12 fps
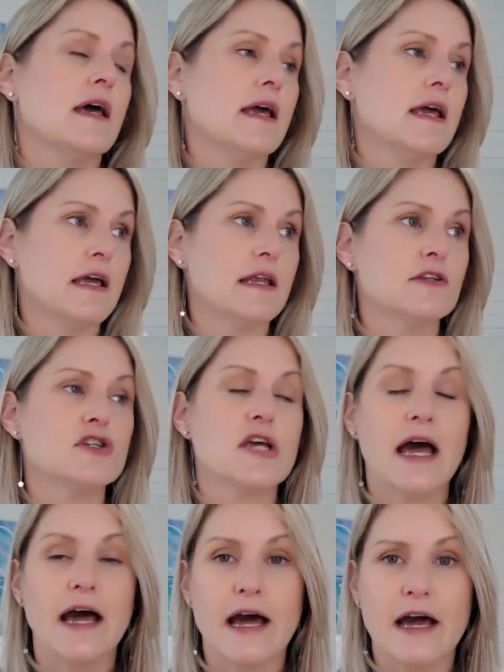in
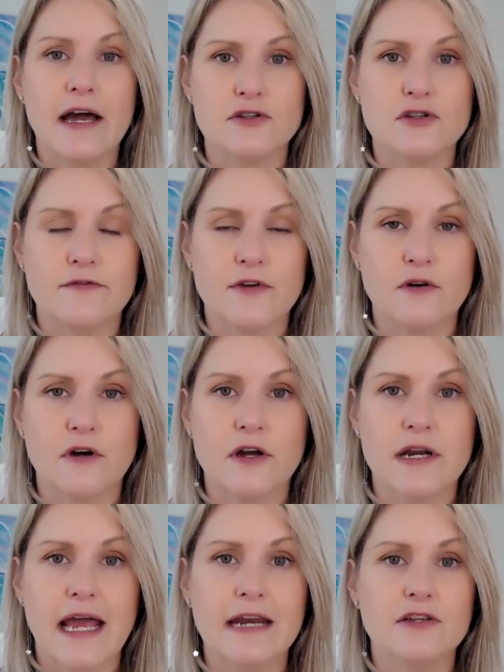charge of your
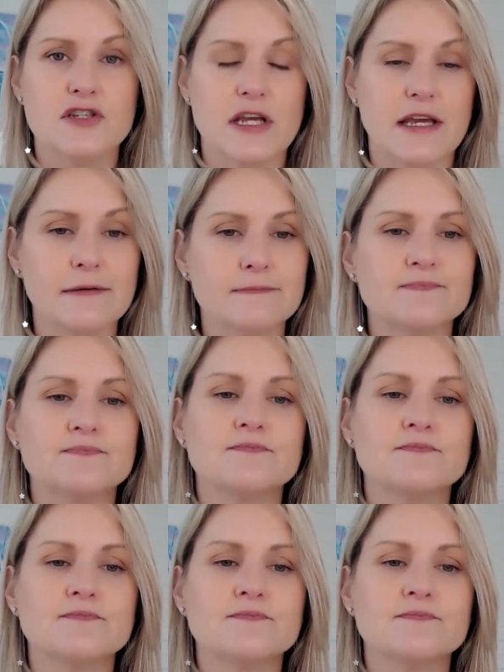own energy.